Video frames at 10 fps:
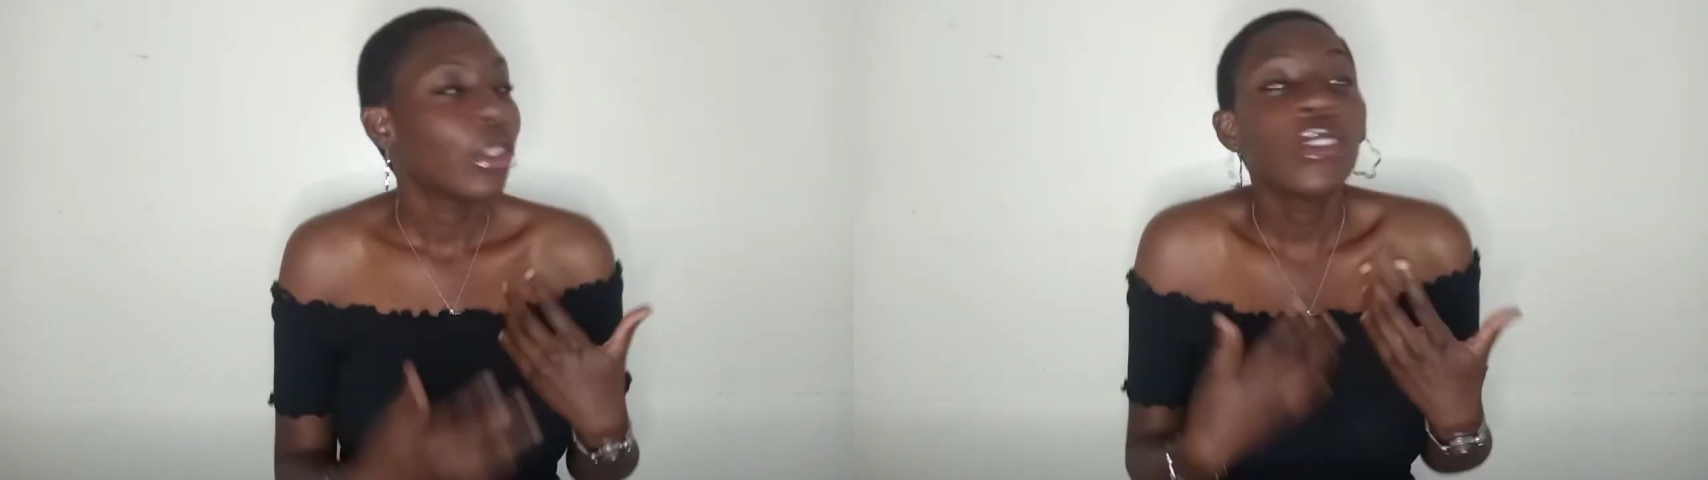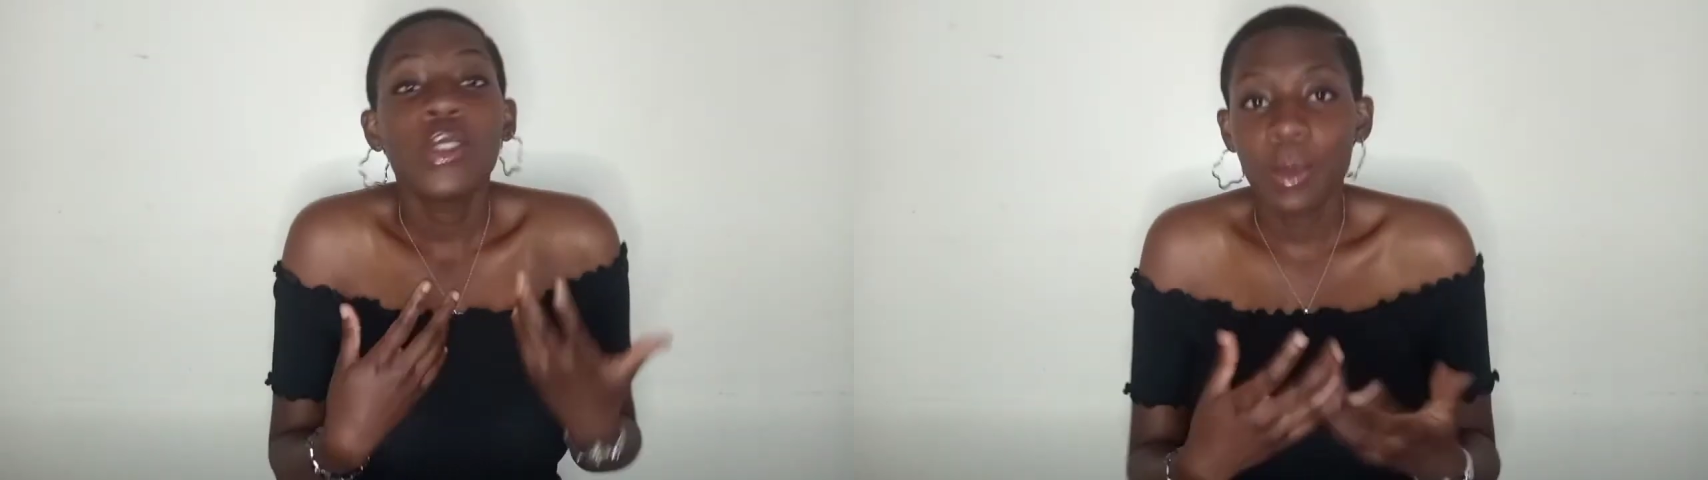
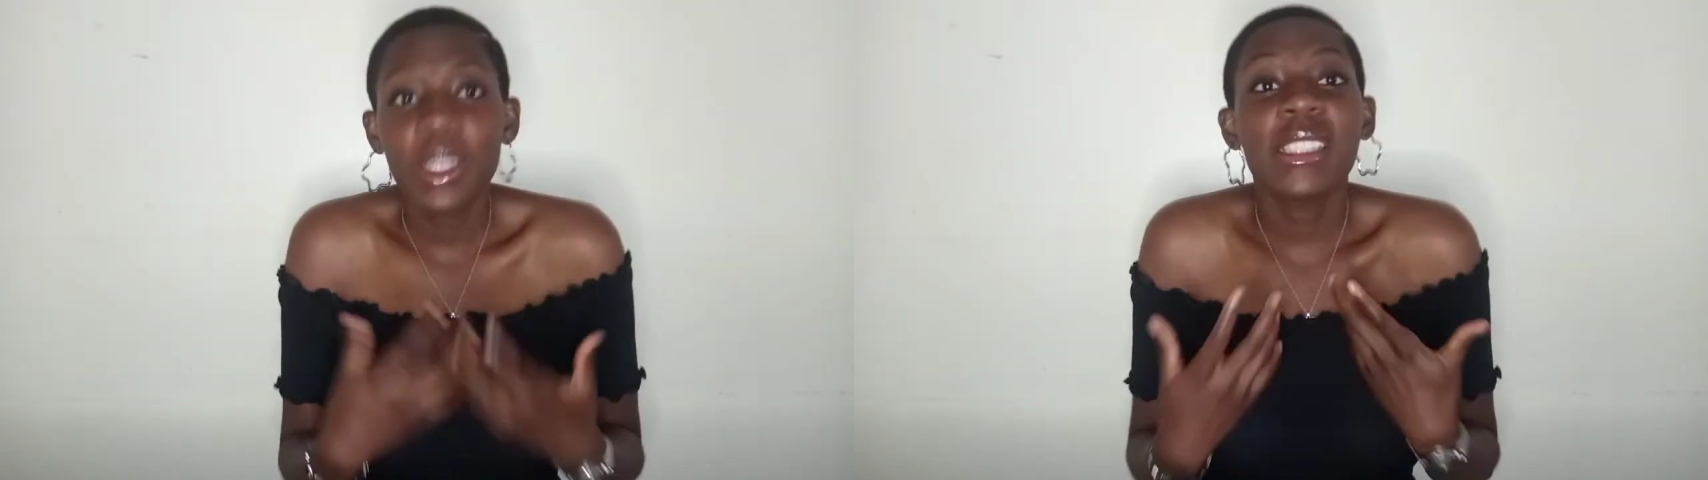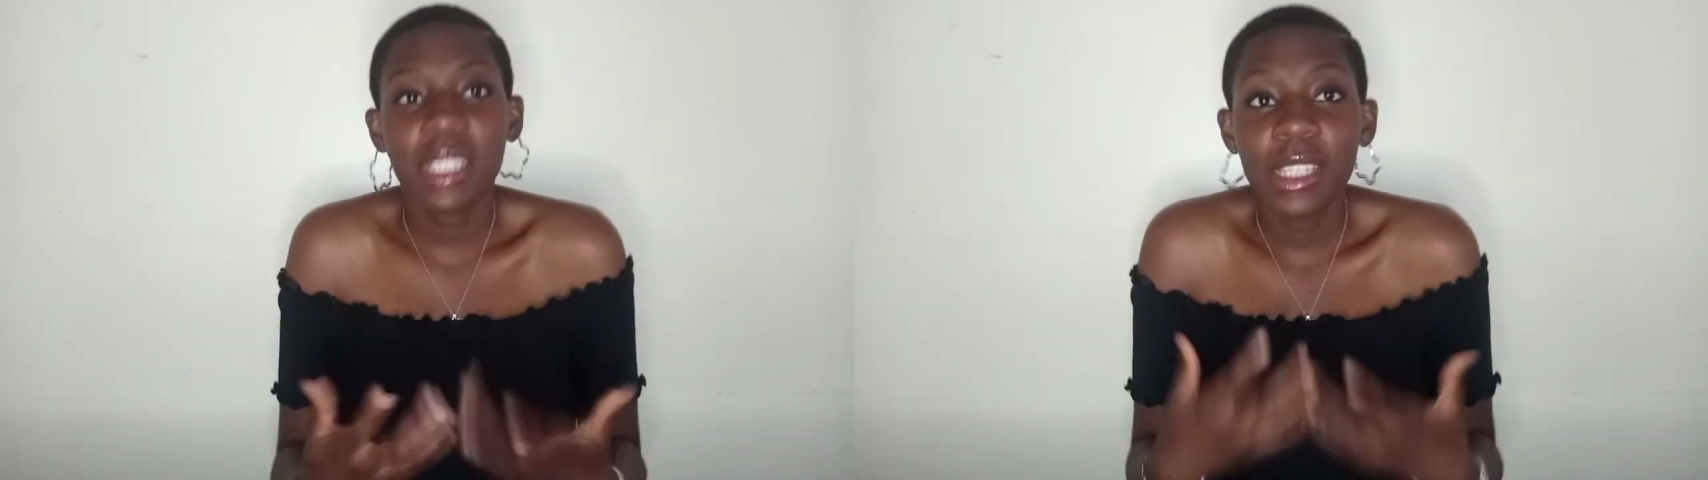you know,
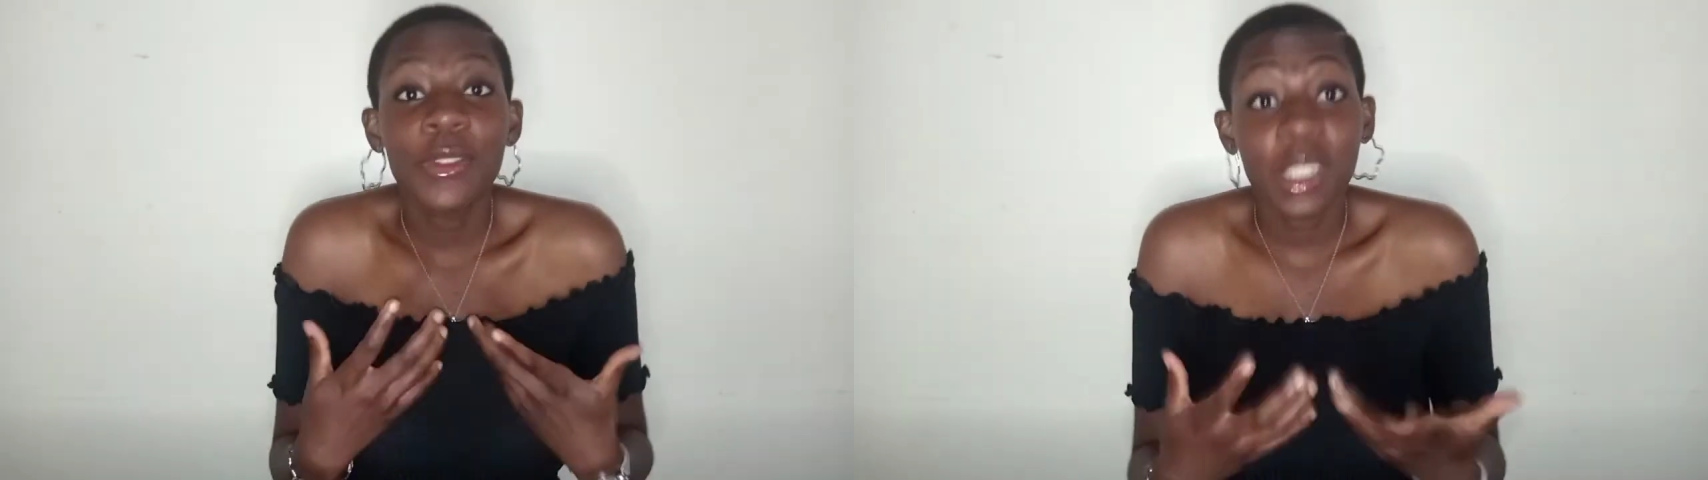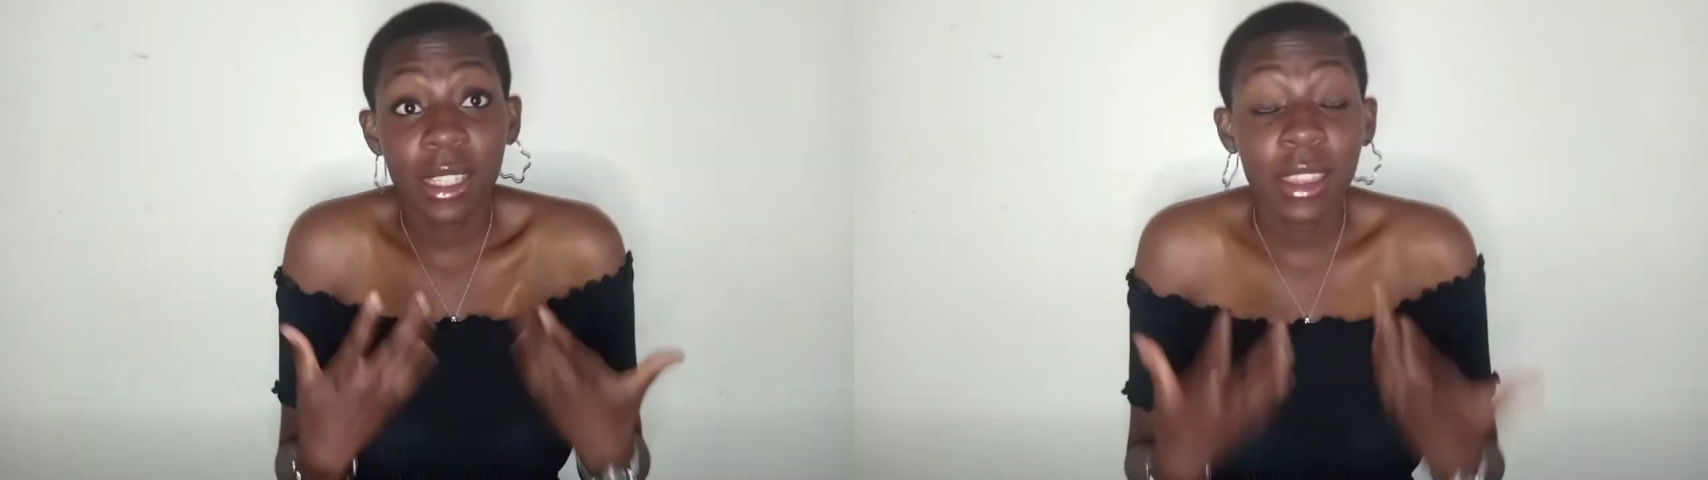basically,
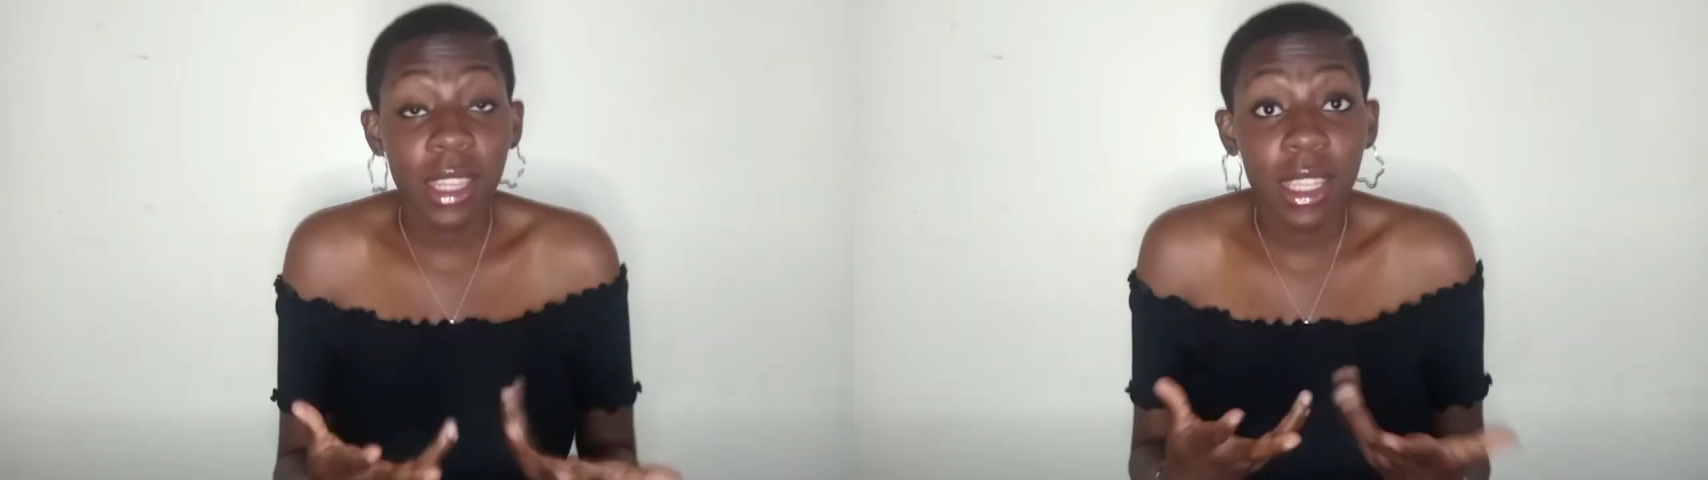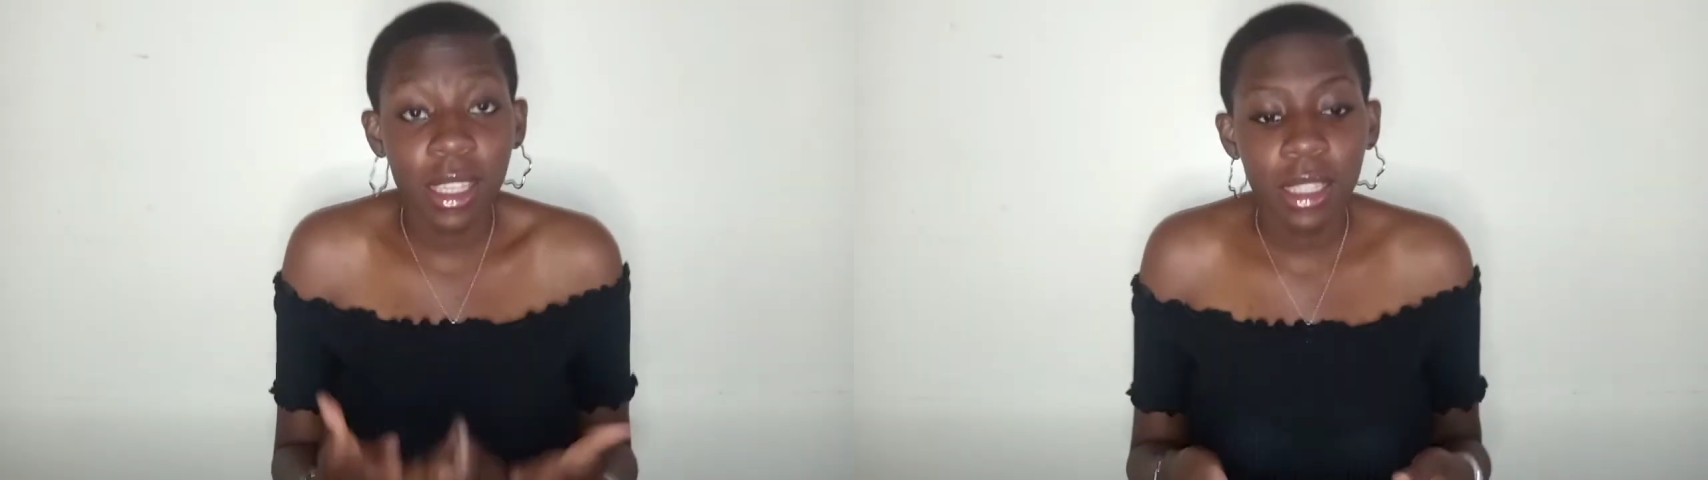if it's a
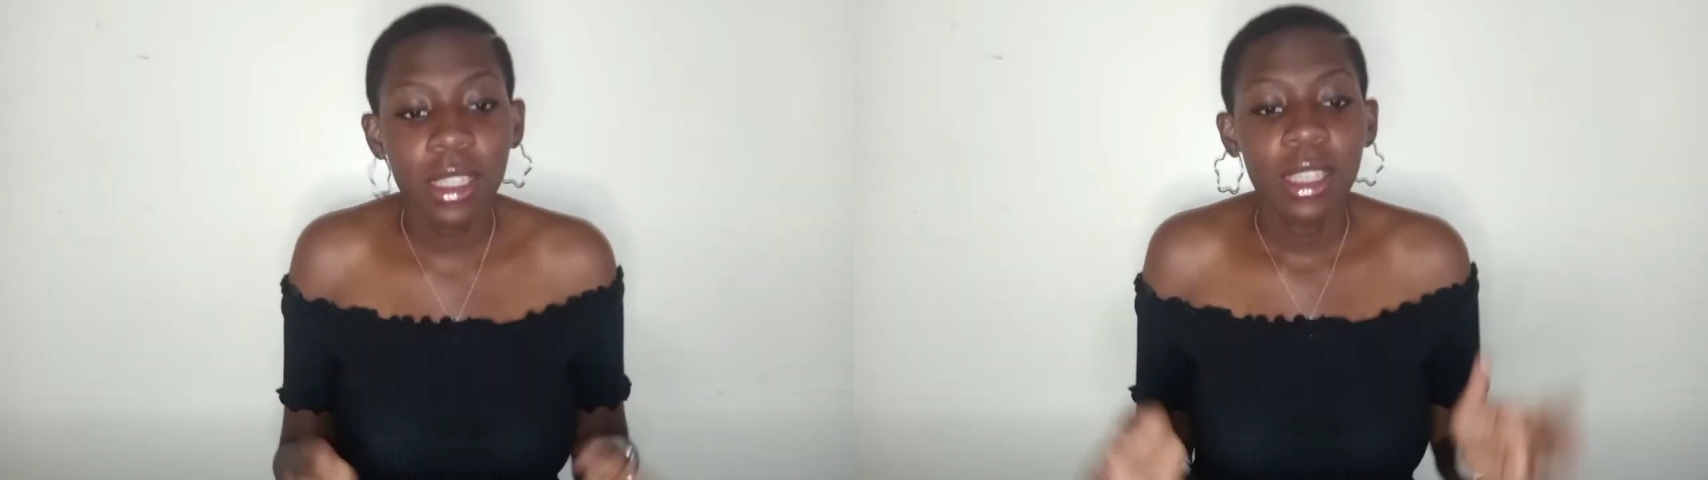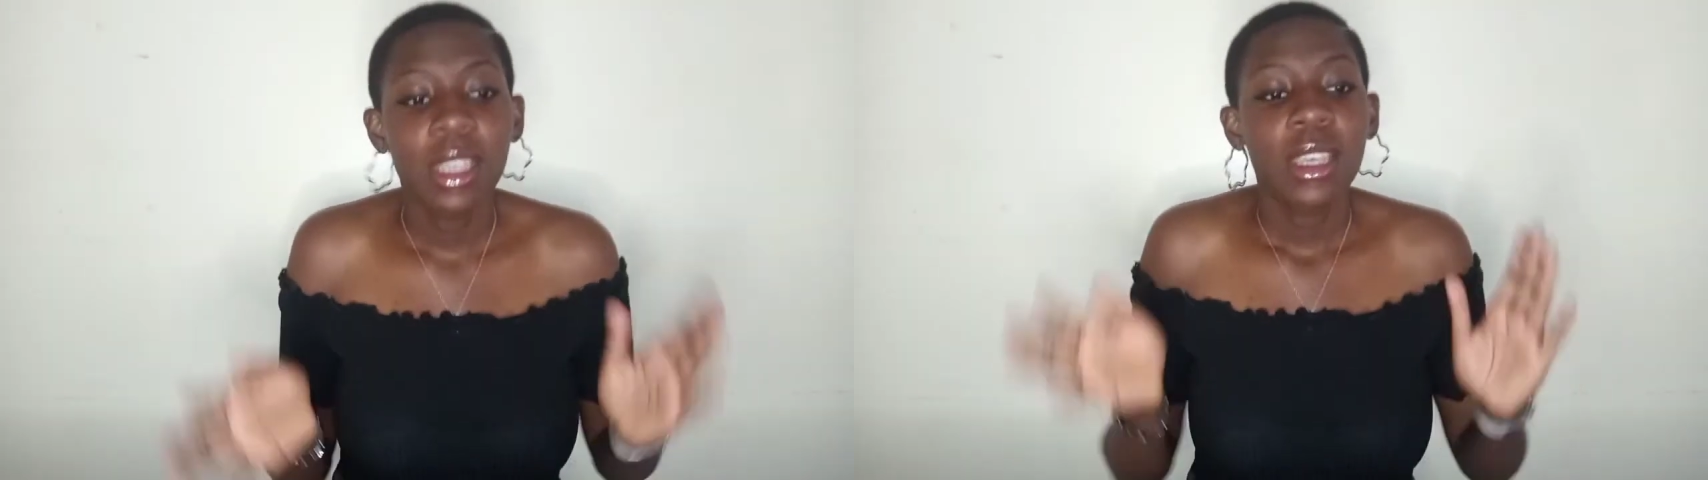thing,